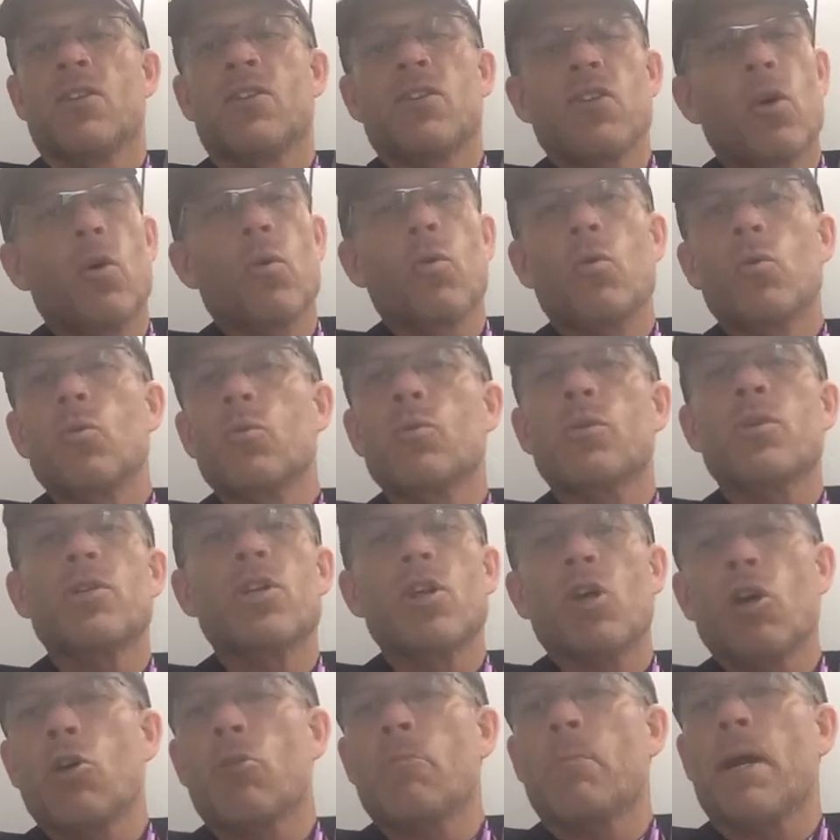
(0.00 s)
Don't
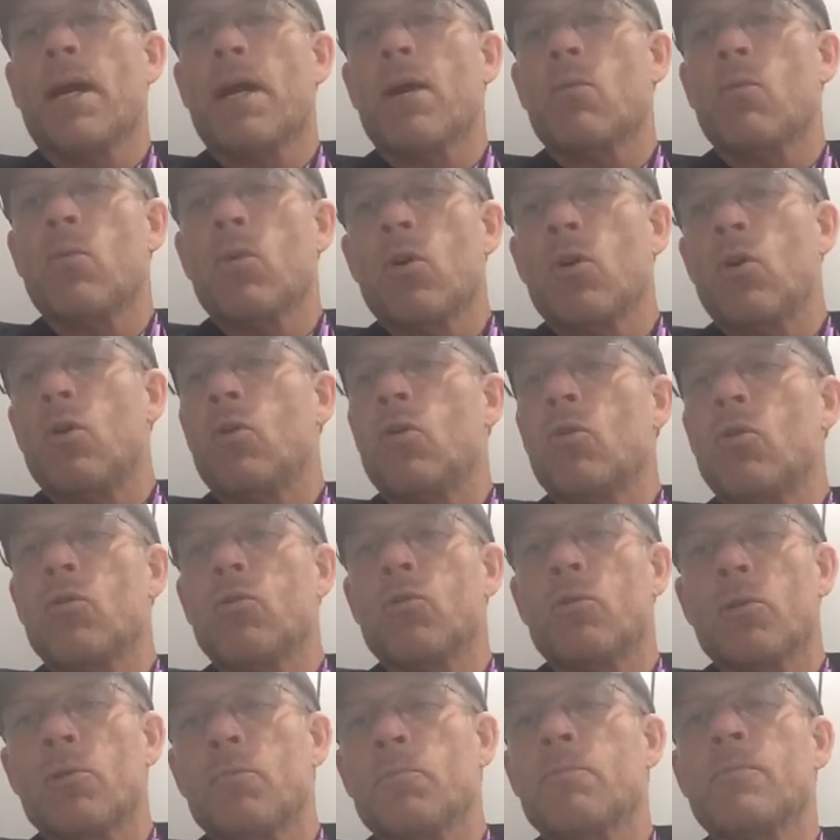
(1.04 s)
know my
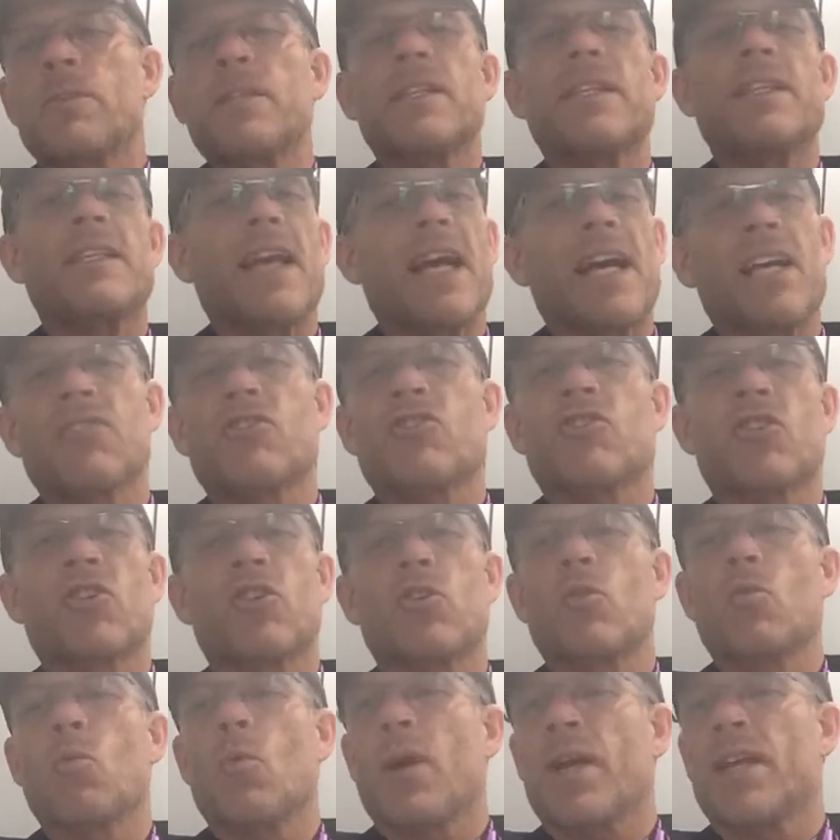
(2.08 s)
role, not
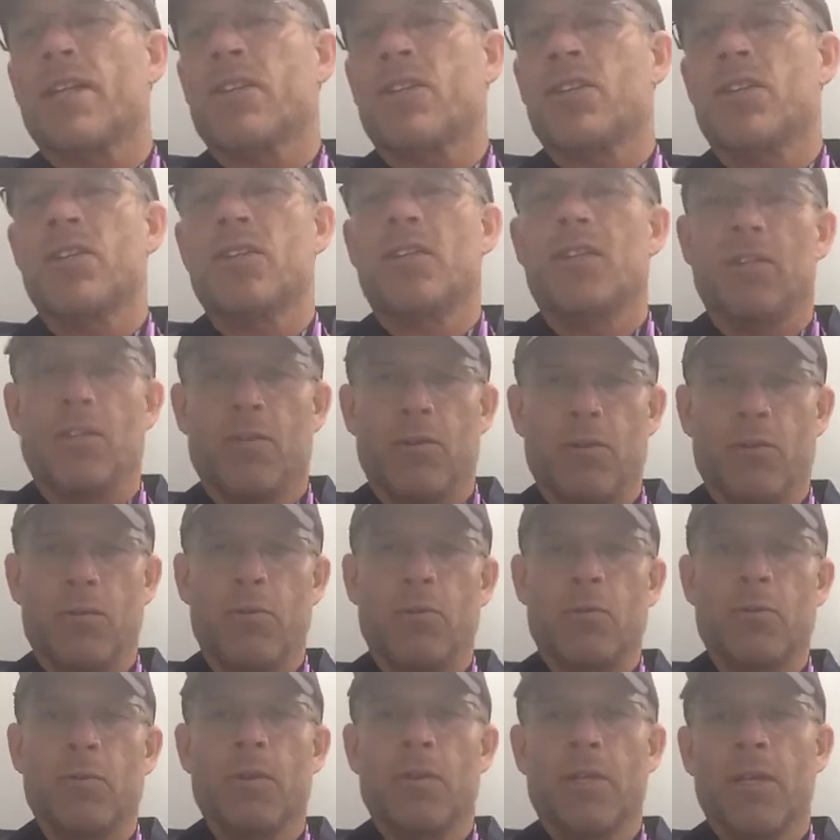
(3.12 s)
sure what to
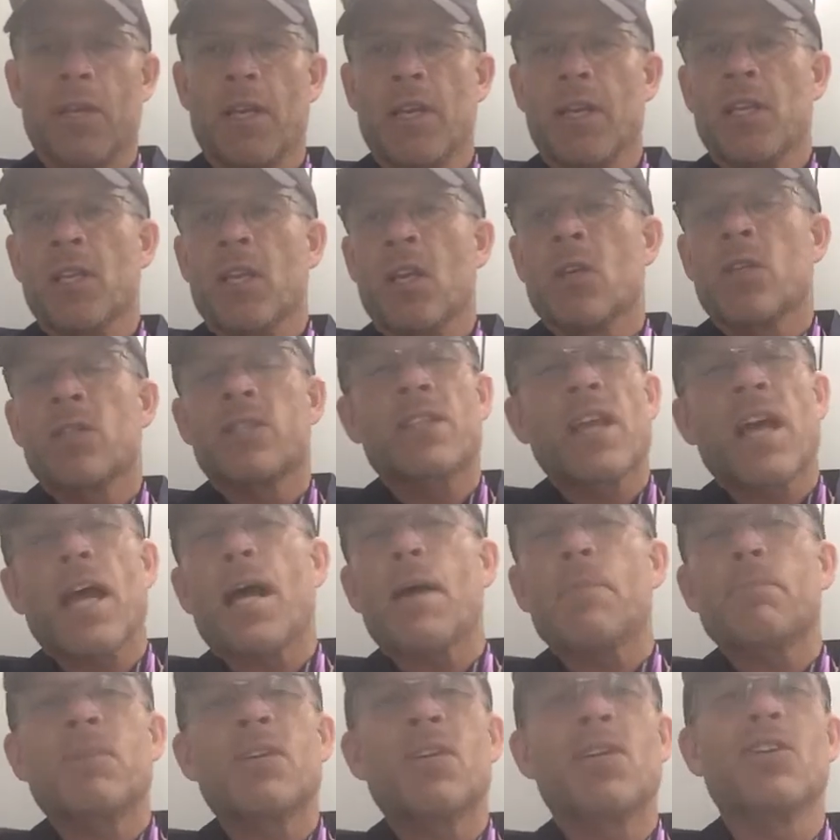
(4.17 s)
do.
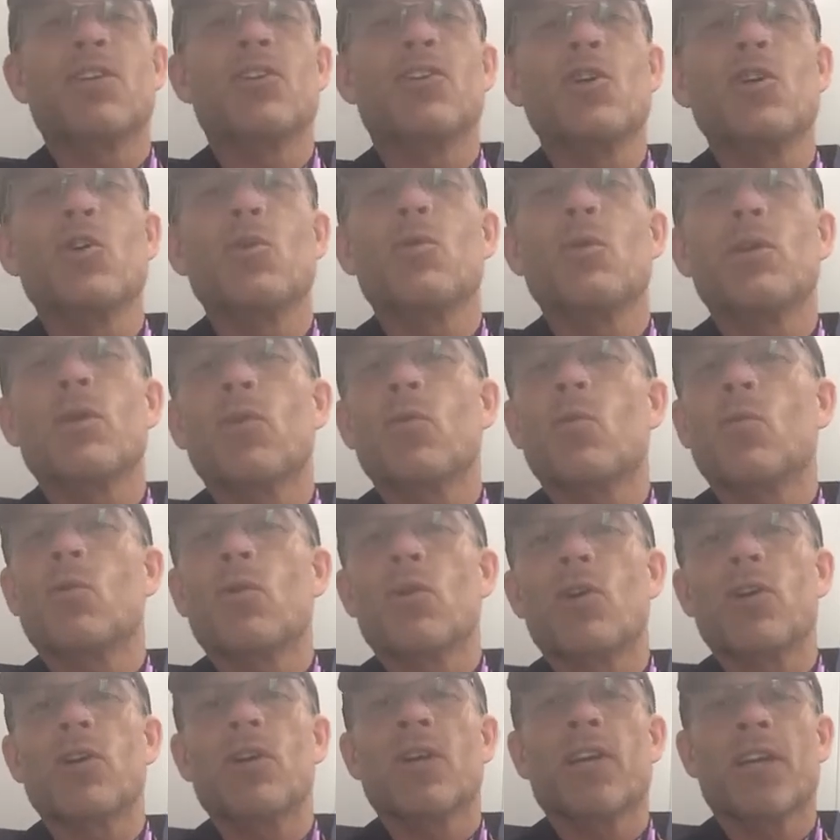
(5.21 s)
Stopped doing
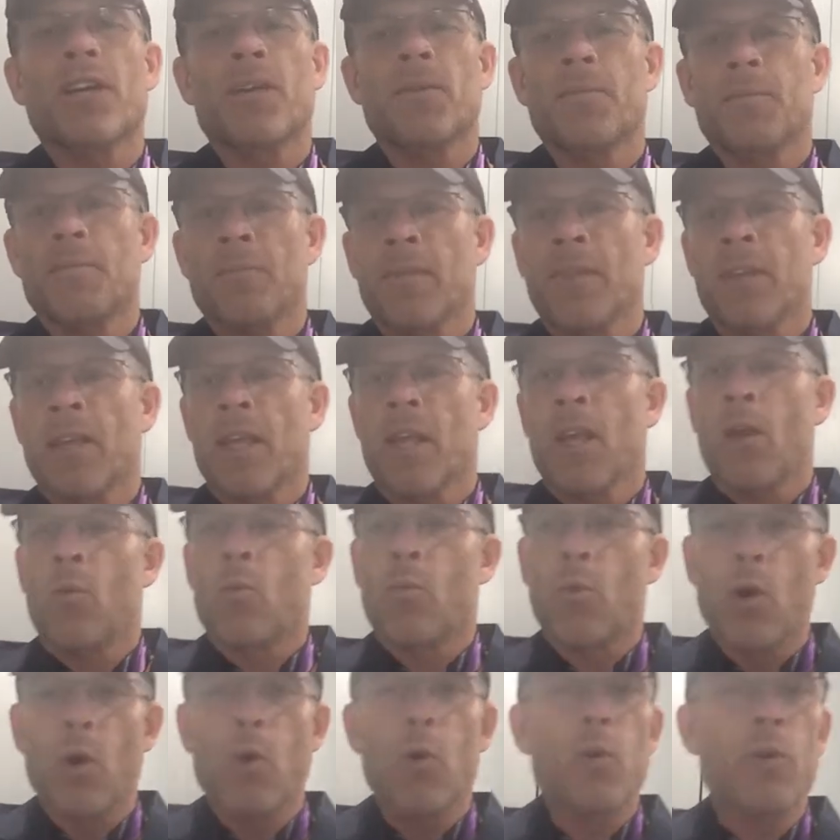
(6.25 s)
work,
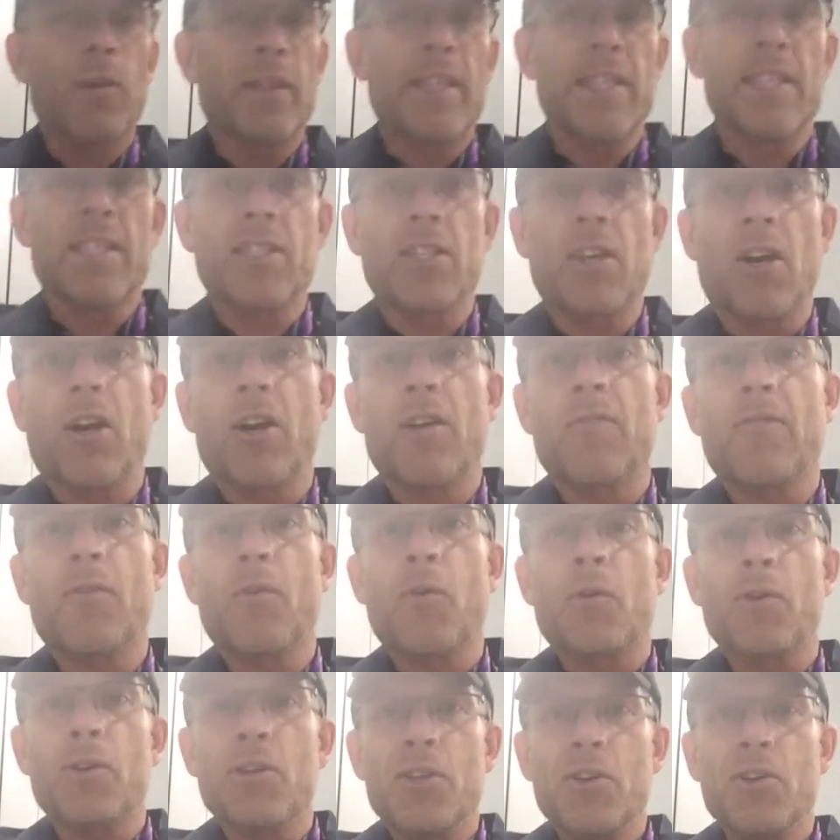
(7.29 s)
wrote this song
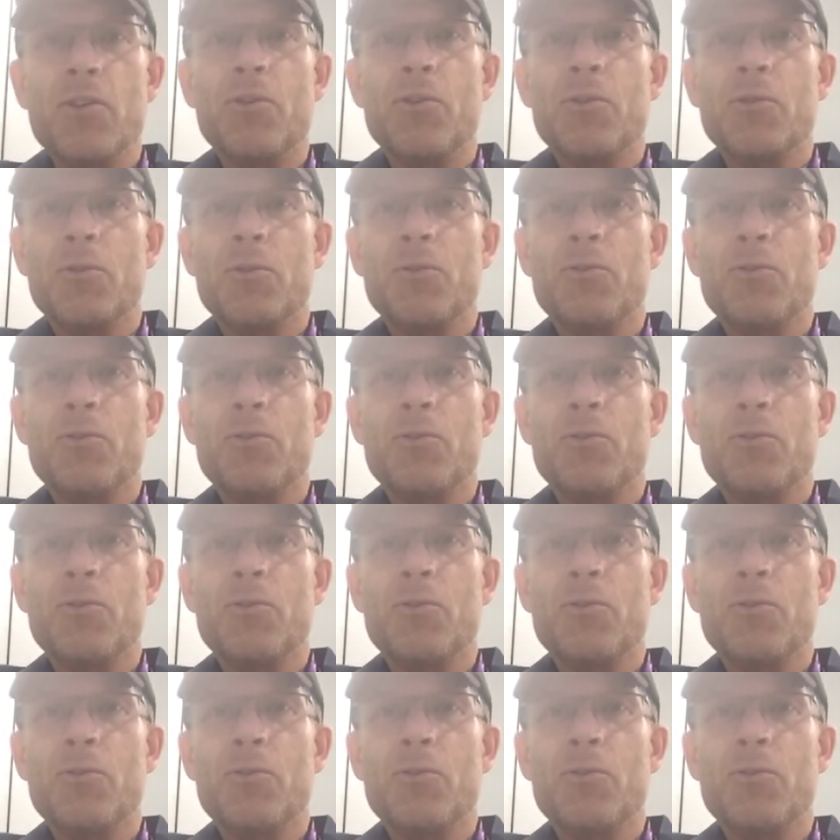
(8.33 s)
for you.